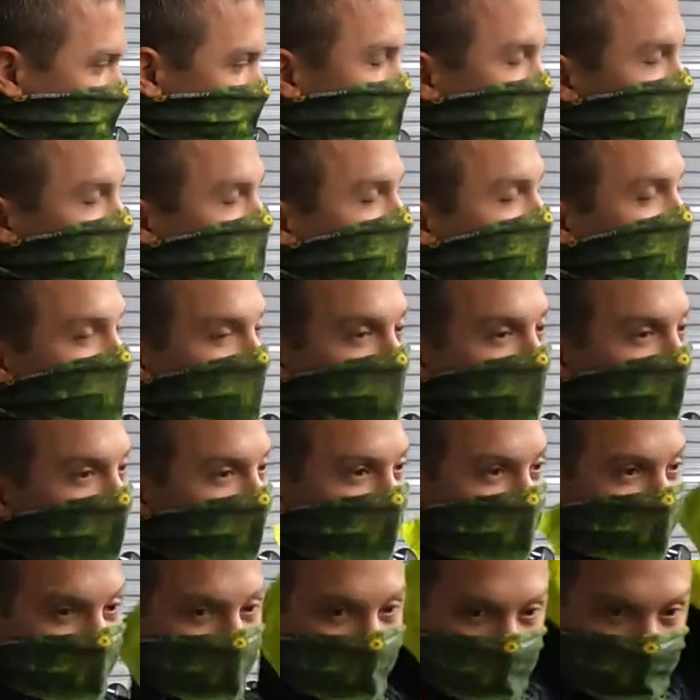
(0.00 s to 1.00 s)
And so I'll
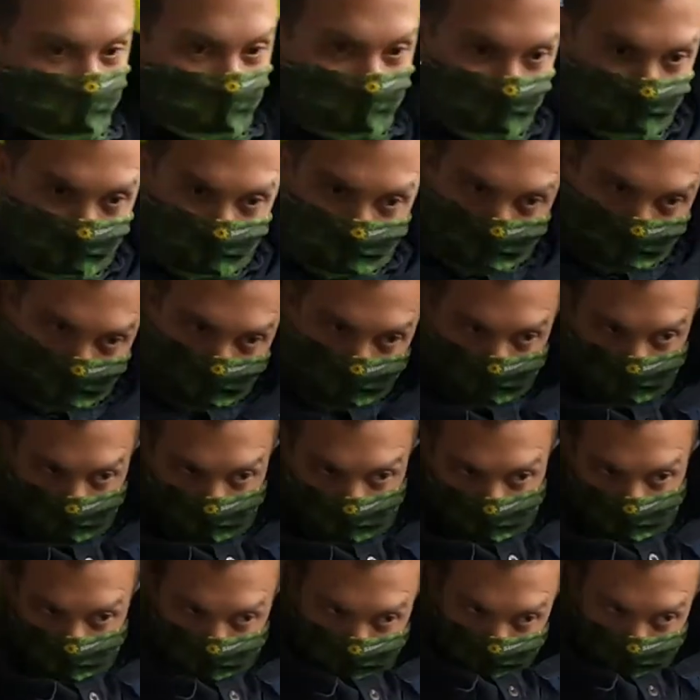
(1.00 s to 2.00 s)
wear this
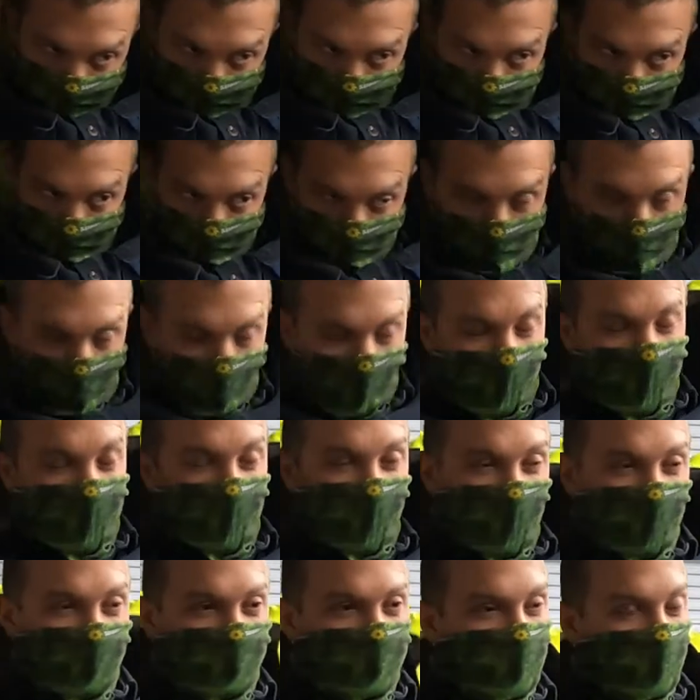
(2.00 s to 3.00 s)
quite
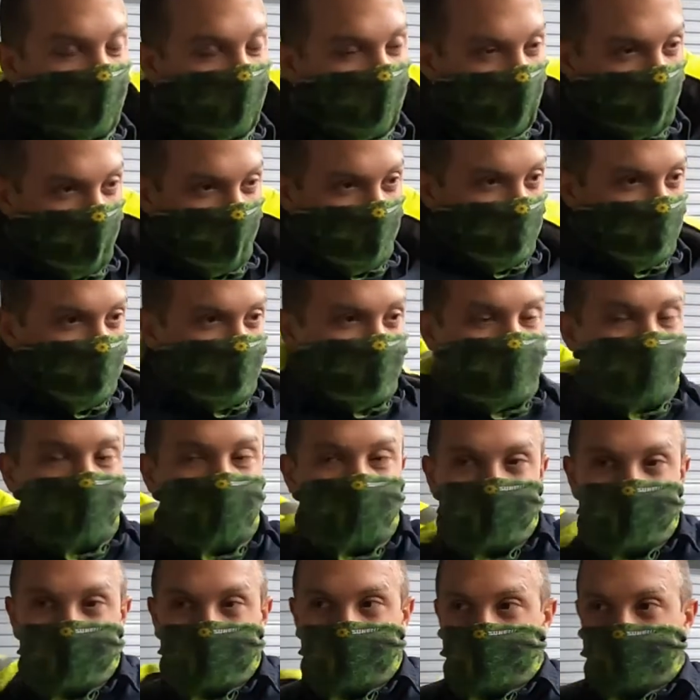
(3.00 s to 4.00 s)
often in the winter
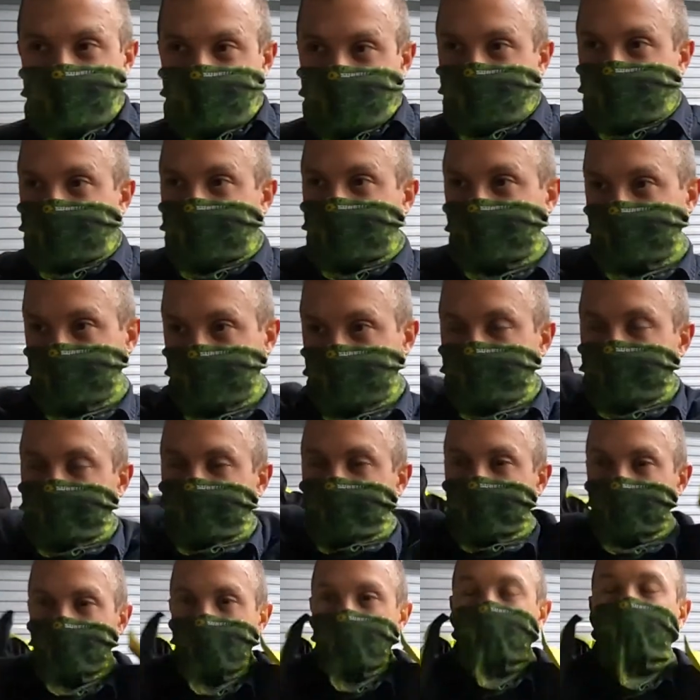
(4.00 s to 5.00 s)
time because it's
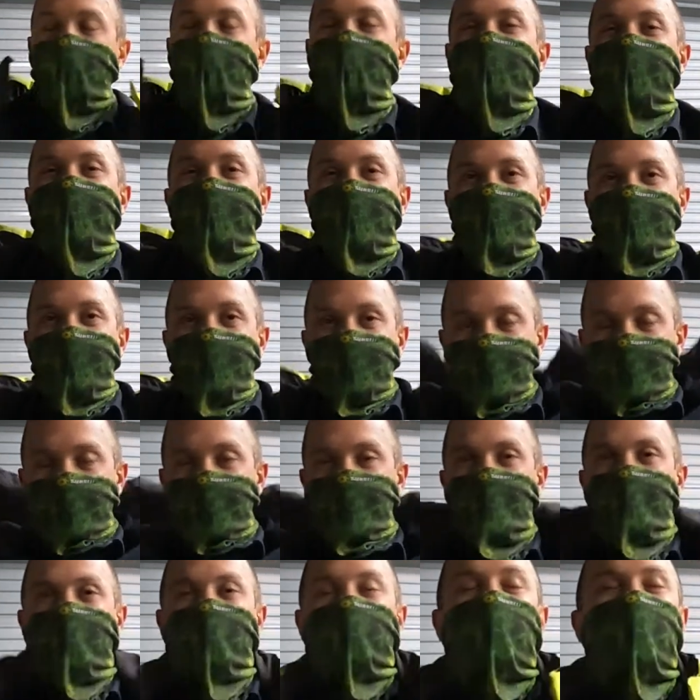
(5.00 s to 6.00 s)
really,
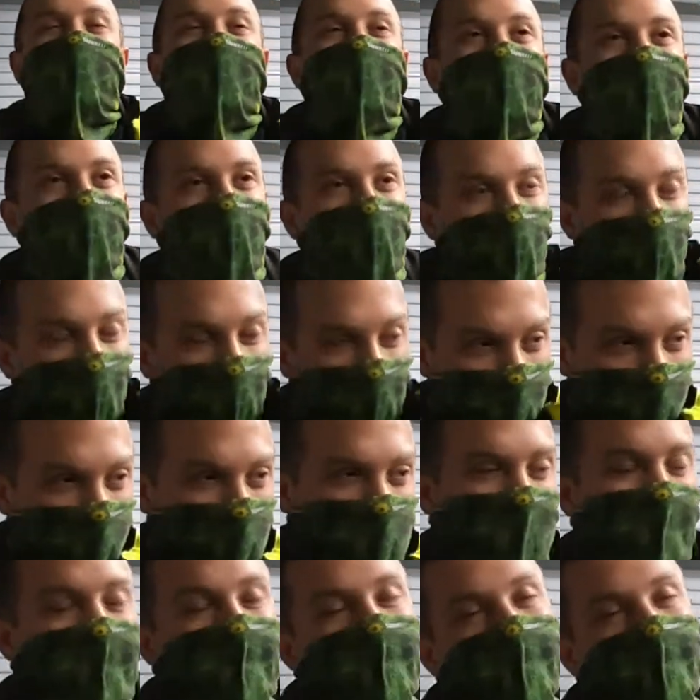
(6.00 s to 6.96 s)
really warm.